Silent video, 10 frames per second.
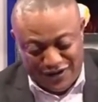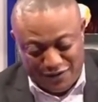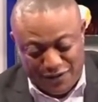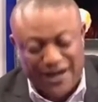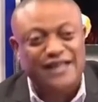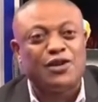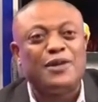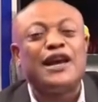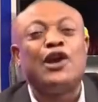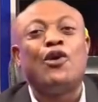Me that so
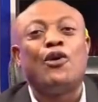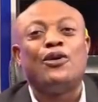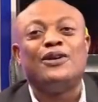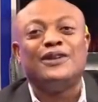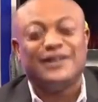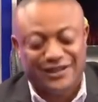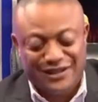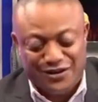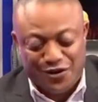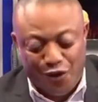by your law.
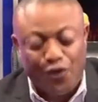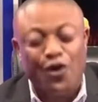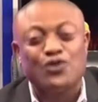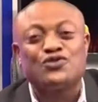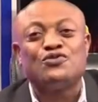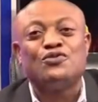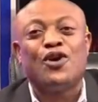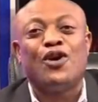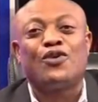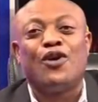Call law school,
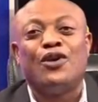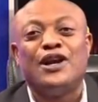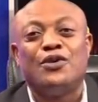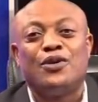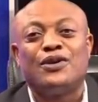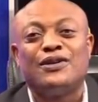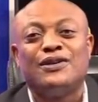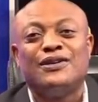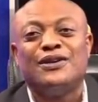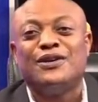call Legon.
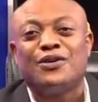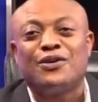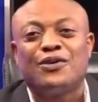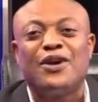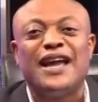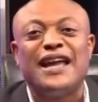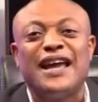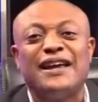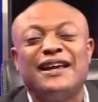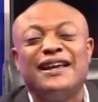Ko
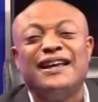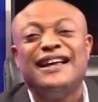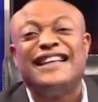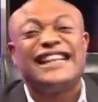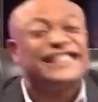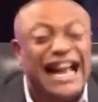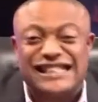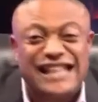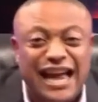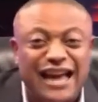ye. Ya
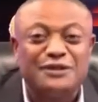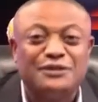shas ye.